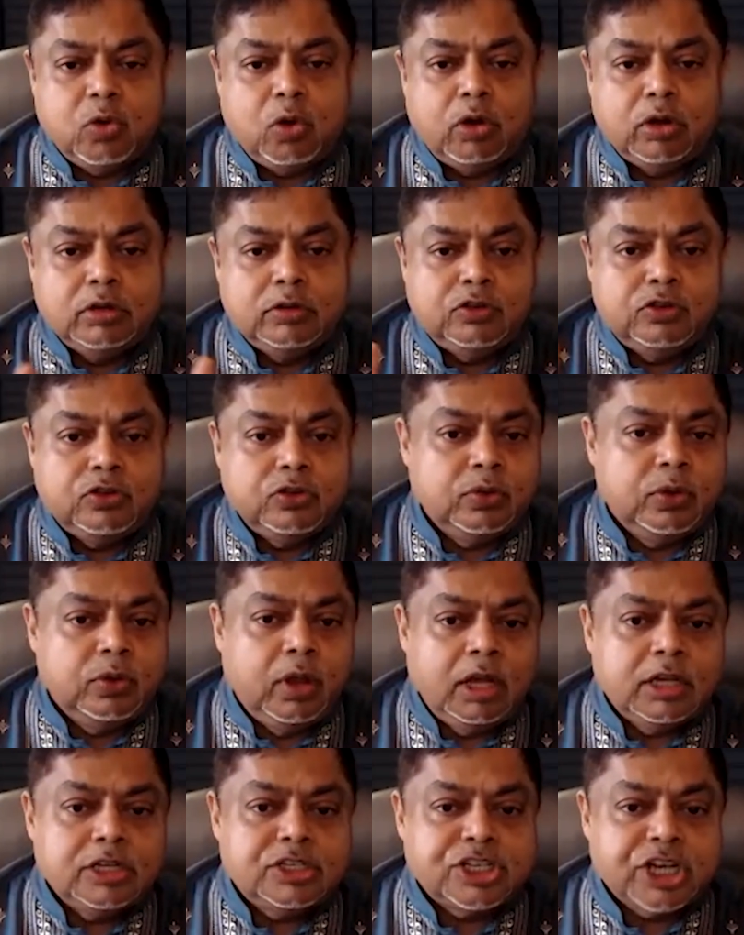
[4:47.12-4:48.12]
on to
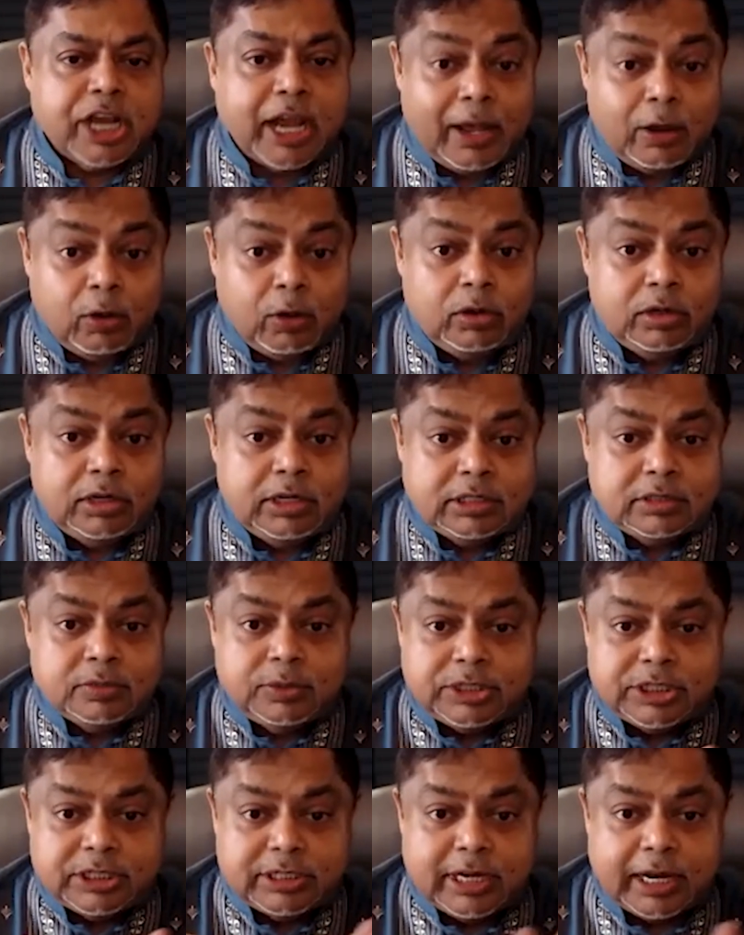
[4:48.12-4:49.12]
shareholders,
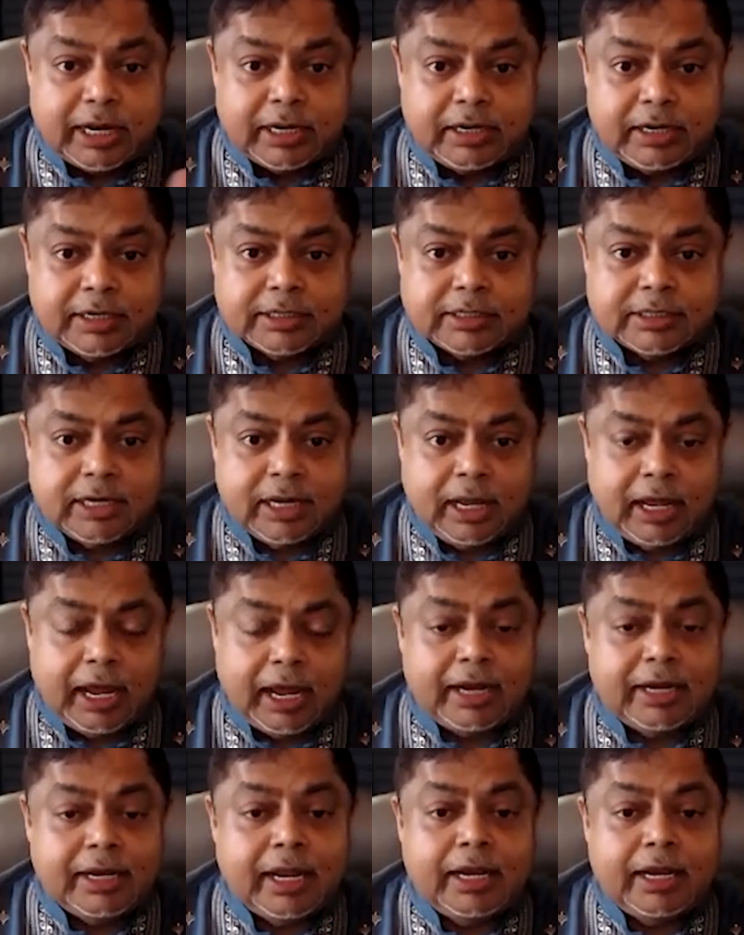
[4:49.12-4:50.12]
which is like this,
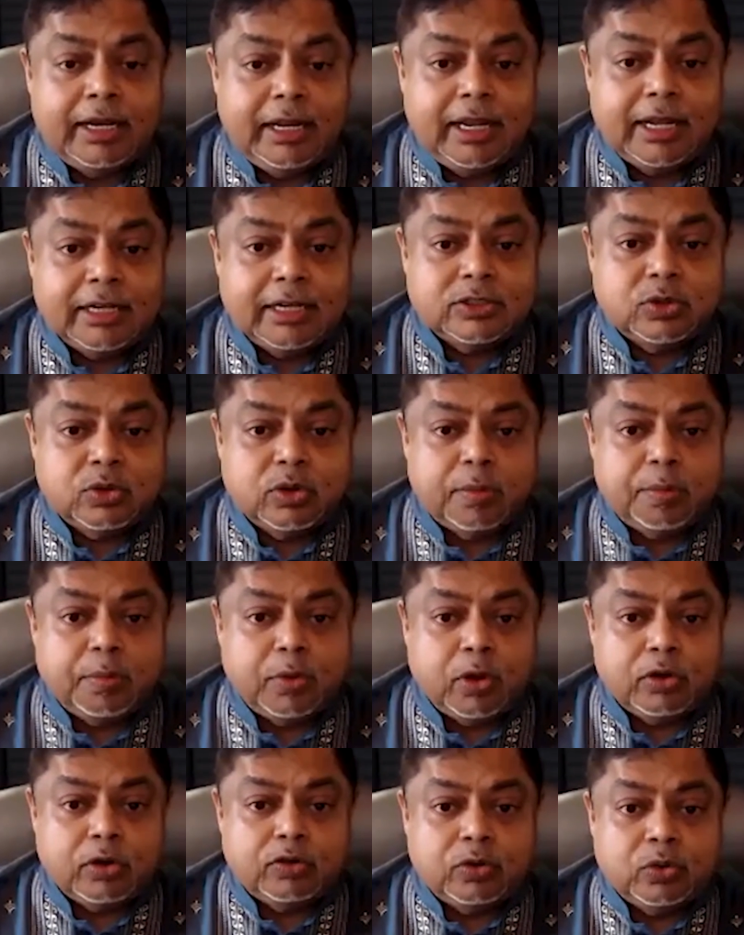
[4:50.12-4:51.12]
and then he has to
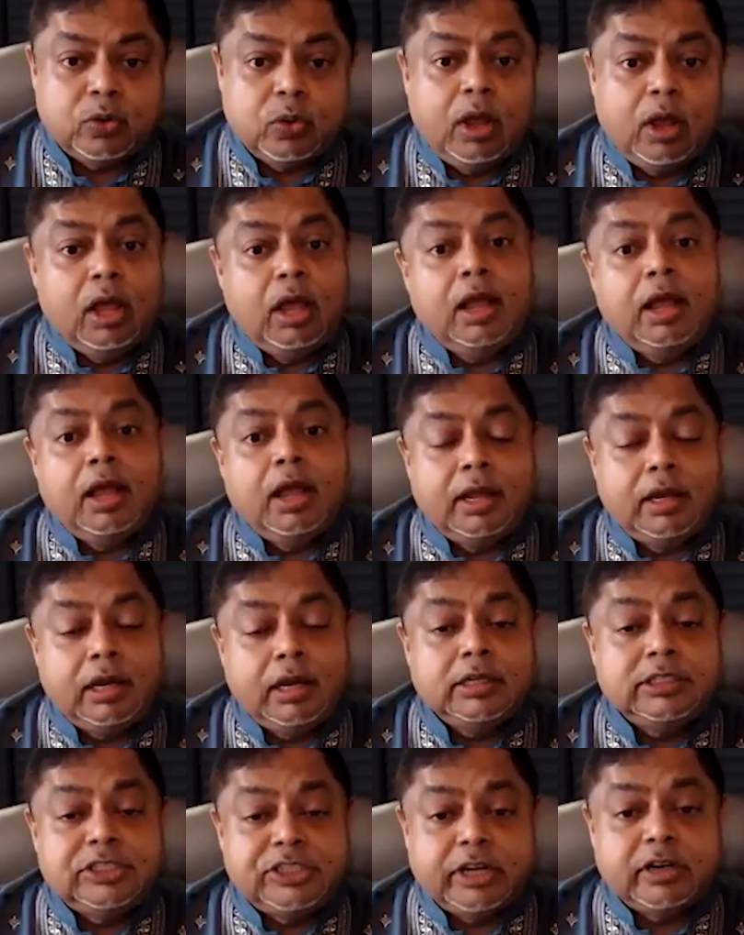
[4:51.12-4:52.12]
report to
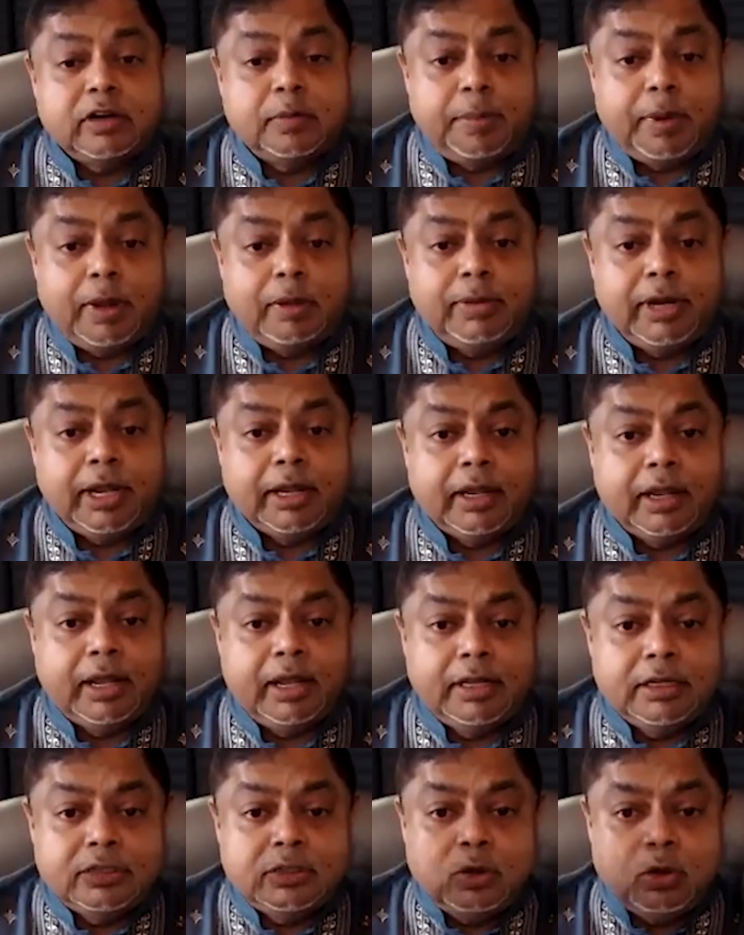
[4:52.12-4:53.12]
the general public.
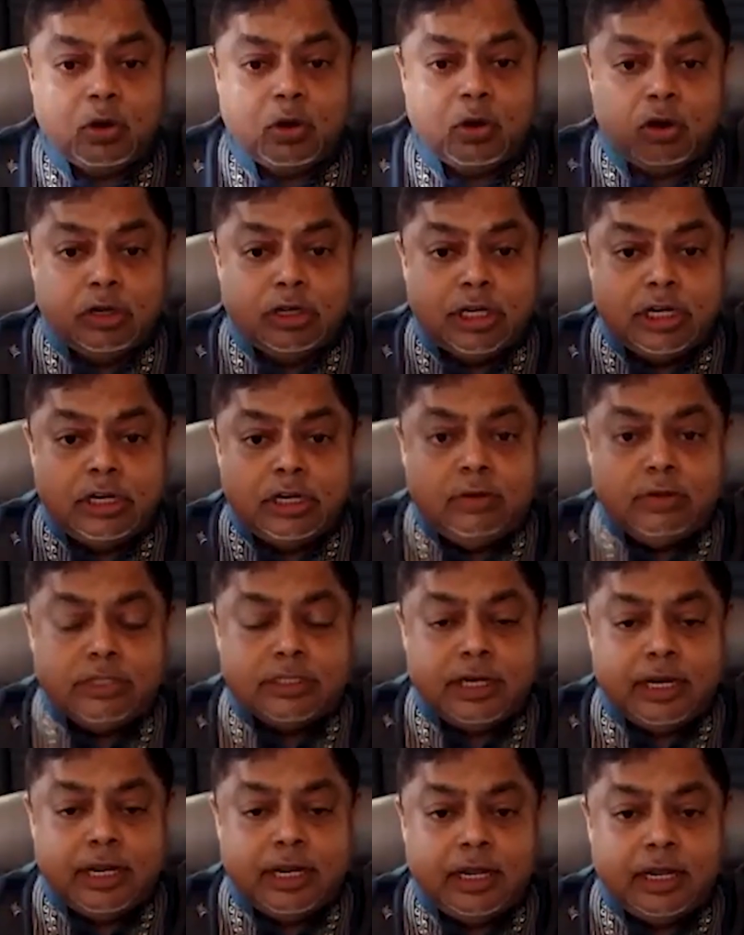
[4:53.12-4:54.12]
So
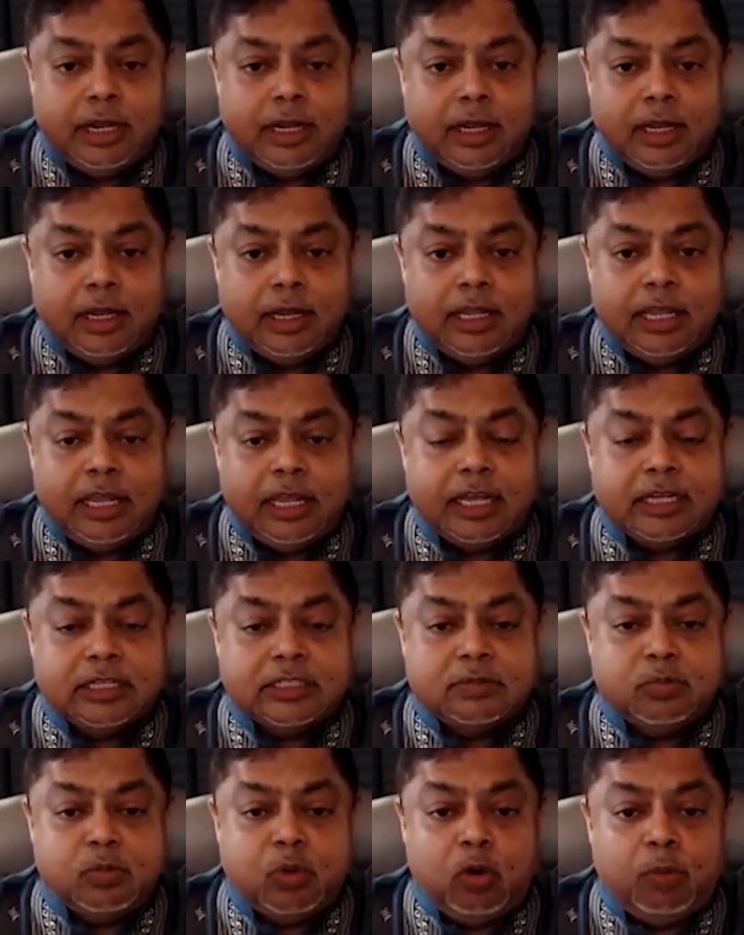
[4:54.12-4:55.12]
continuously, he
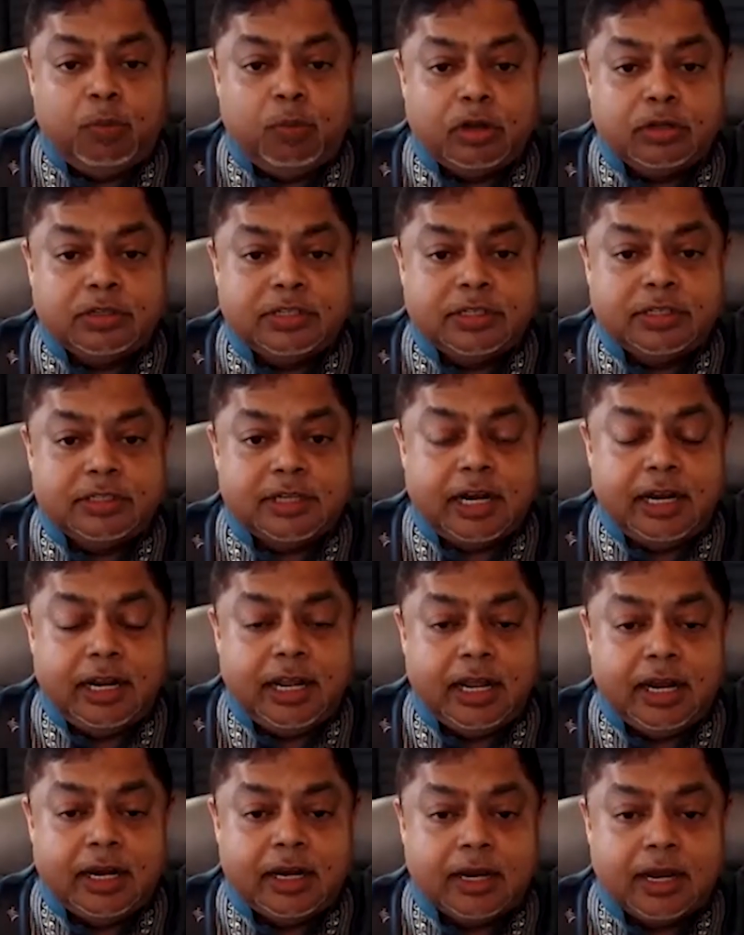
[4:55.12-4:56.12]
has more bosses than he
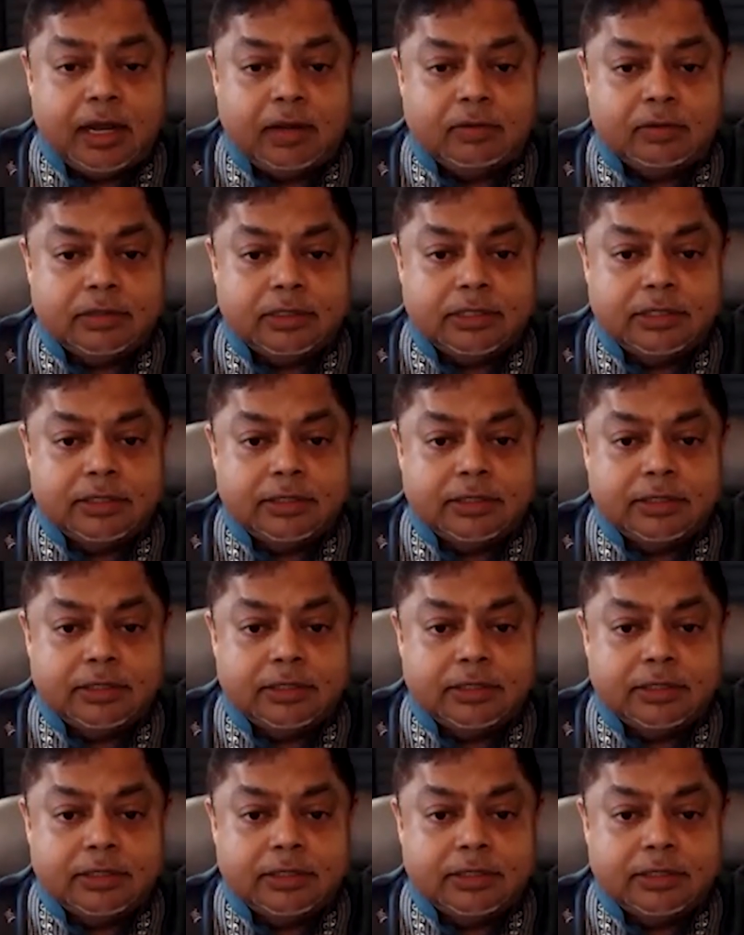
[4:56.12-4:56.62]
can count.